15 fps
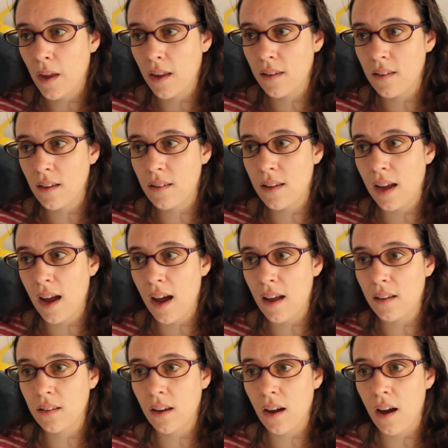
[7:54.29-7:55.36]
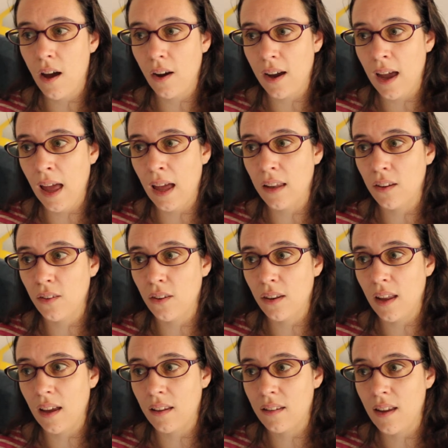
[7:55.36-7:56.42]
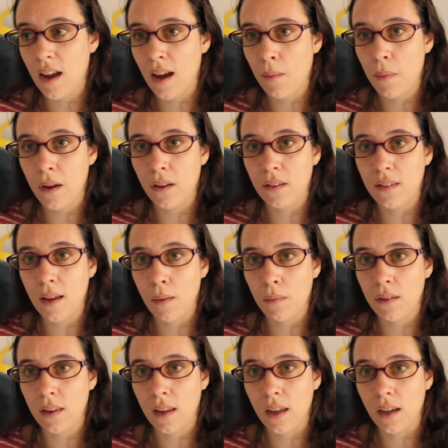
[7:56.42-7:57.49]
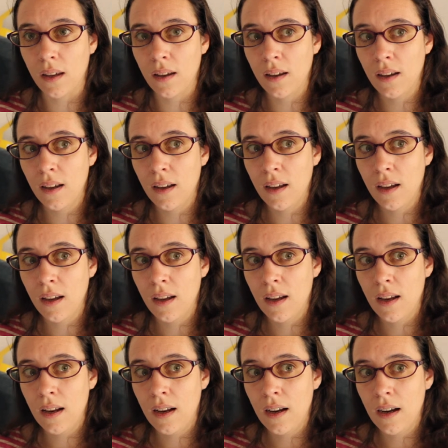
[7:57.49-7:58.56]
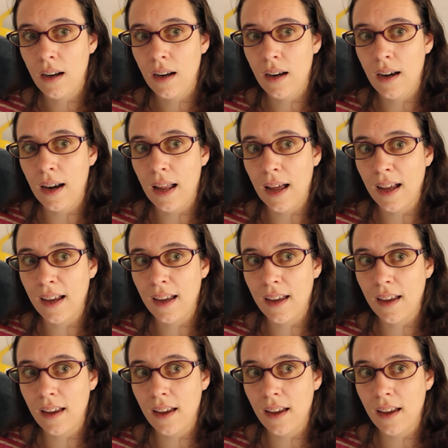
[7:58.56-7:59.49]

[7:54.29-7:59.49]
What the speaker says: and then they ask again the next day about the same thing. Like,